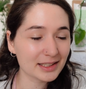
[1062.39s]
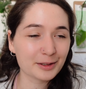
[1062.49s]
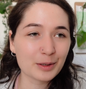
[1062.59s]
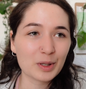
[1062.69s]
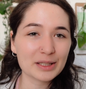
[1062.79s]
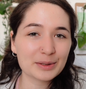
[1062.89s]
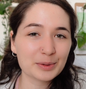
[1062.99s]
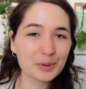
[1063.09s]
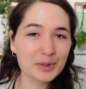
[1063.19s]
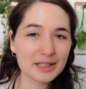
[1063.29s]
If you want
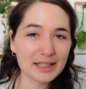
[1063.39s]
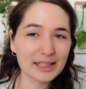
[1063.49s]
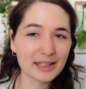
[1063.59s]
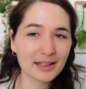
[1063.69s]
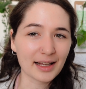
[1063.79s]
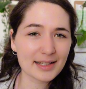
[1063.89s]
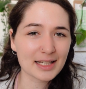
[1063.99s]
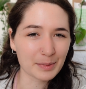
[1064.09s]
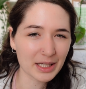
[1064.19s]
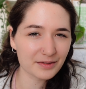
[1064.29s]
to see like
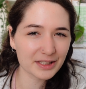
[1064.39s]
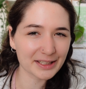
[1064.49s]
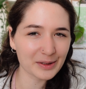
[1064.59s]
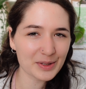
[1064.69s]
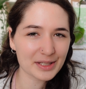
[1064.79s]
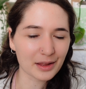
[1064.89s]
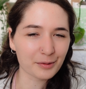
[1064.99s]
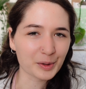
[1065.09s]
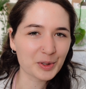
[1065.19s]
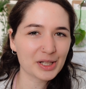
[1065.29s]
similar videos in the
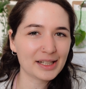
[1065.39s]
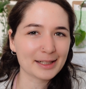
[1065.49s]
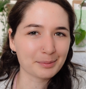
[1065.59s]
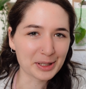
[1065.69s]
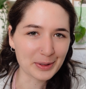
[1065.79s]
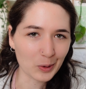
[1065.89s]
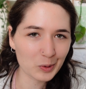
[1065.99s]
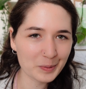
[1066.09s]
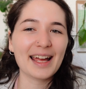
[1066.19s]
future, let me know.